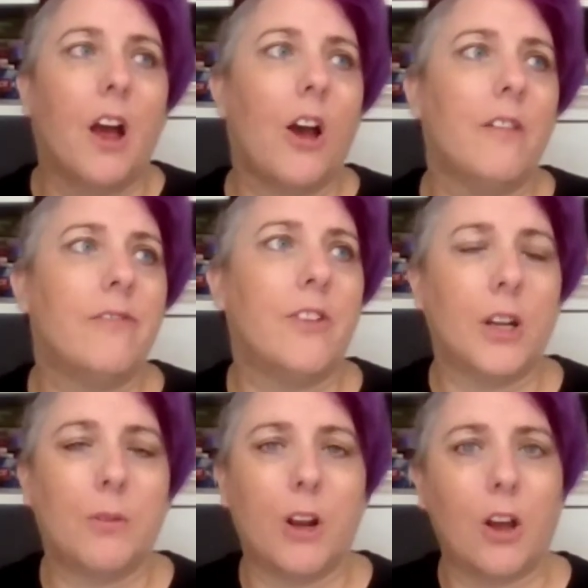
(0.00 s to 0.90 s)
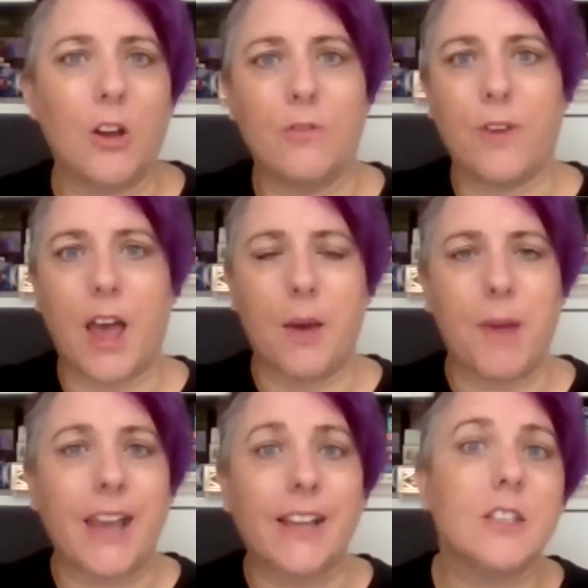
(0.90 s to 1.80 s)
I follow a lot of
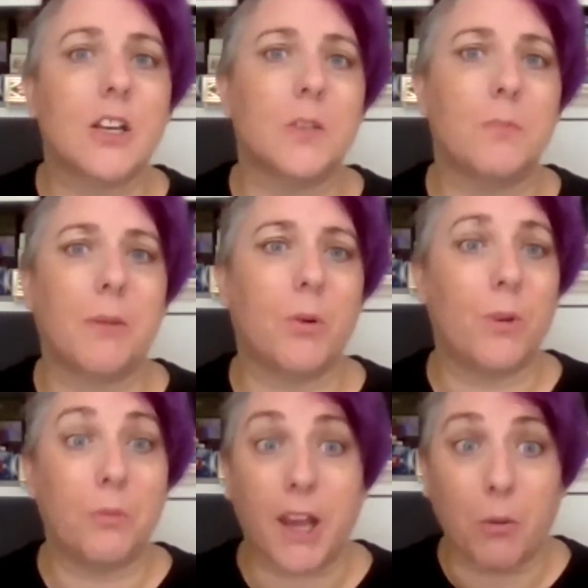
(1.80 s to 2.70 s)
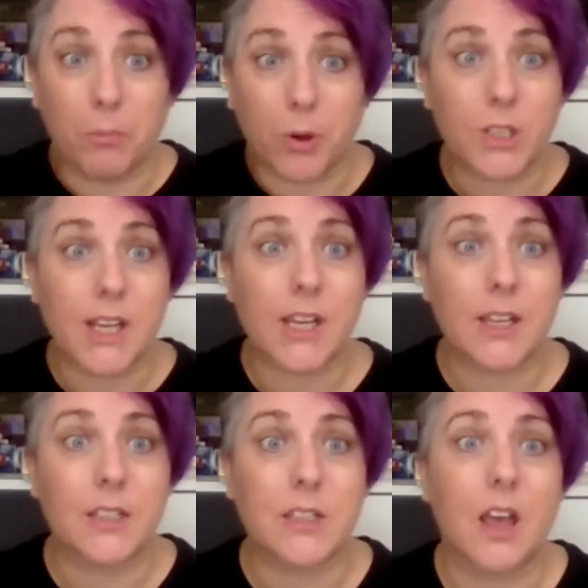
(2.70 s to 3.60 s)
exercise people with bigger
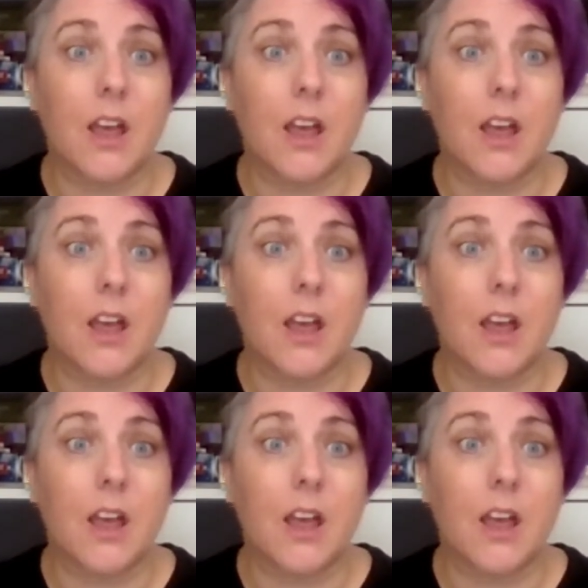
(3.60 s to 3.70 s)
bodies,